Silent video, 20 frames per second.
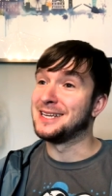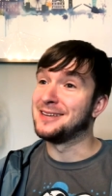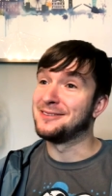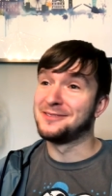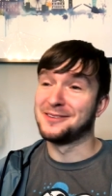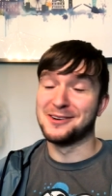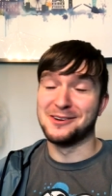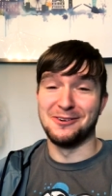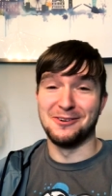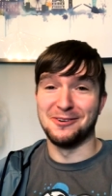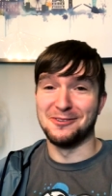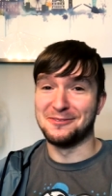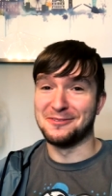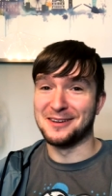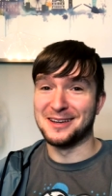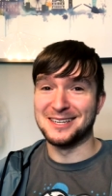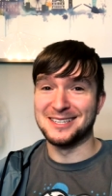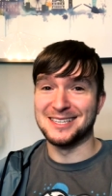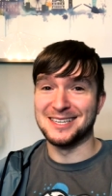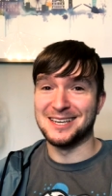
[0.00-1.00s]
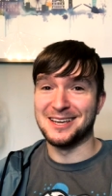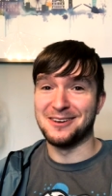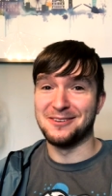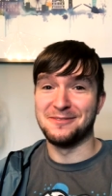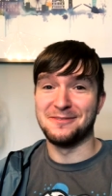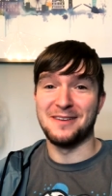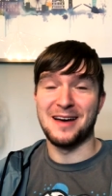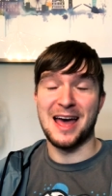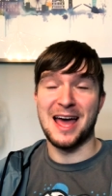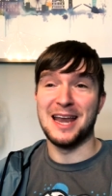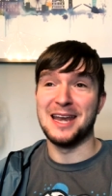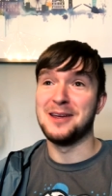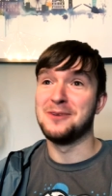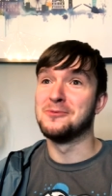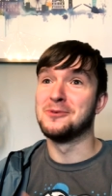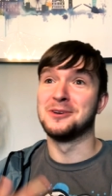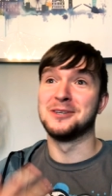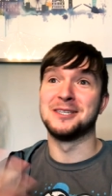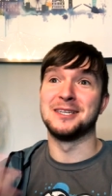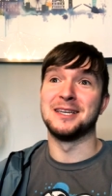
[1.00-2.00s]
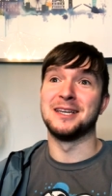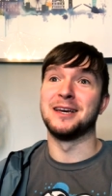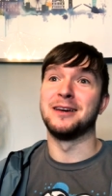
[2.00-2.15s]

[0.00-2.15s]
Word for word: difficult thing to do for anyone to